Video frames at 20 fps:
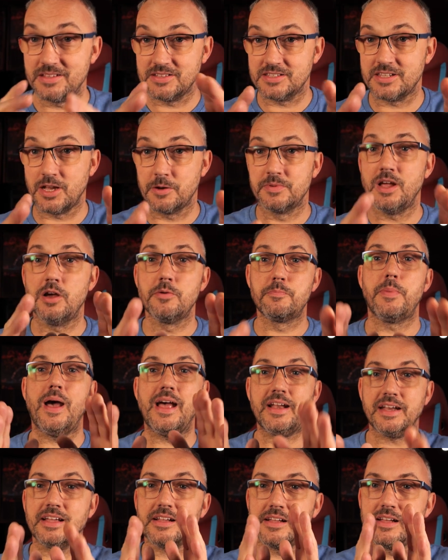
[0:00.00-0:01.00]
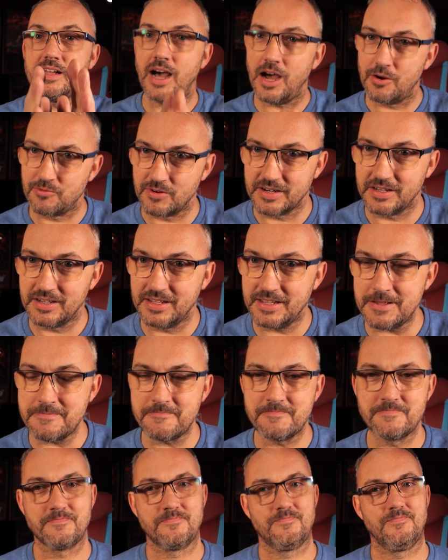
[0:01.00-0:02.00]
So no panic currently,
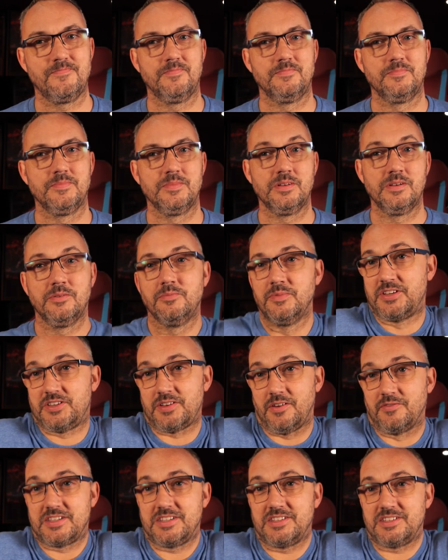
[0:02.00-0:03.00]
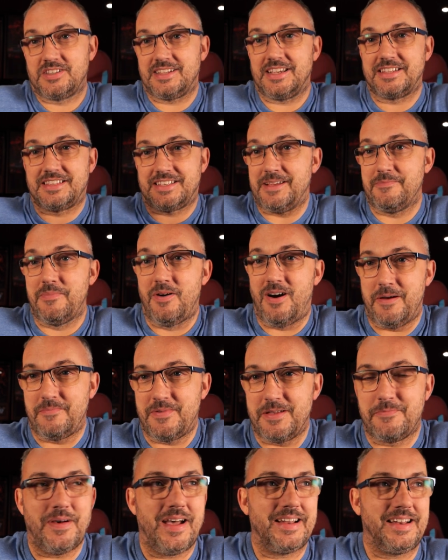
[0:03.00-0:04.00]
which obviously suggests there might
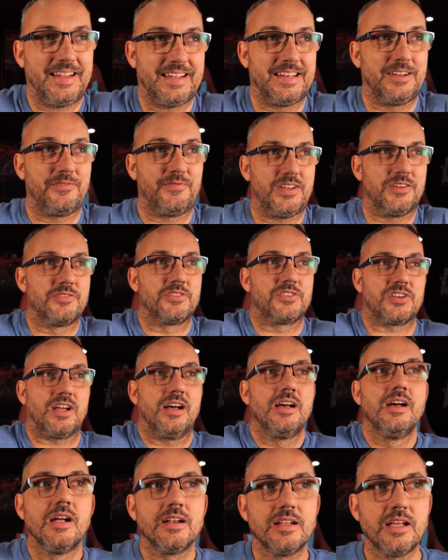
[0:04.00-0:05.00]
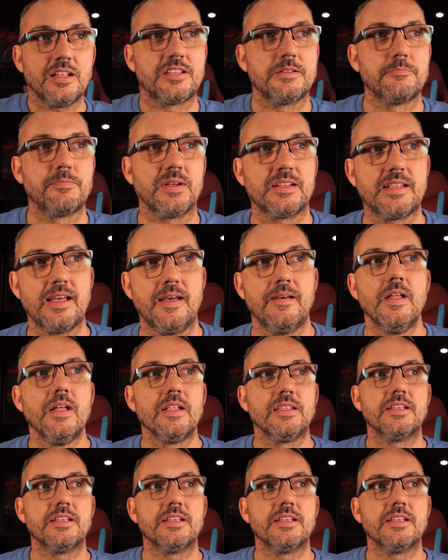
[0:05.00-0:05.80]
be panic in the future. Nothing big there.